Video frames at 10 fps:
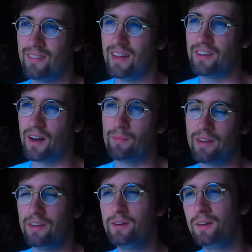And I
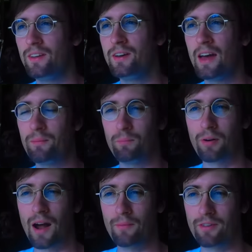mean, you, you hit
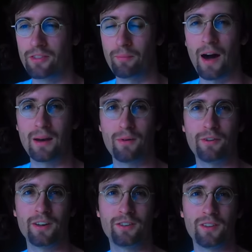primes at the bottom
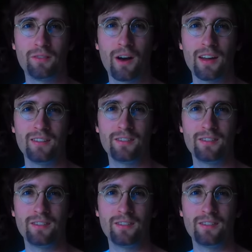eventually, right?